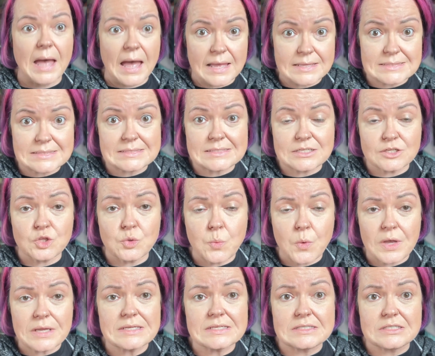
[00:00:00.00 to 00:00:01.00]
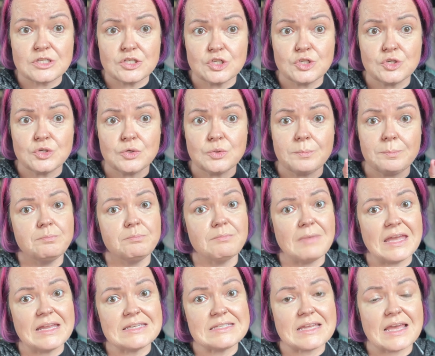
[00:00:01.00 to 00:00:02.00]
I still want to
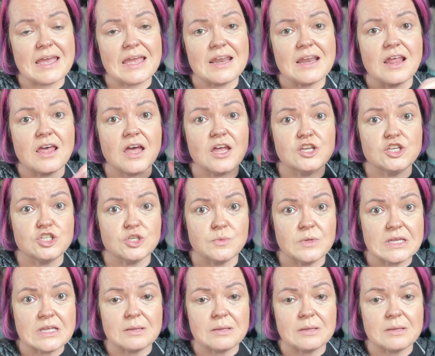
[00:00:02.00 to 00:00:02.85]
maintain a dewy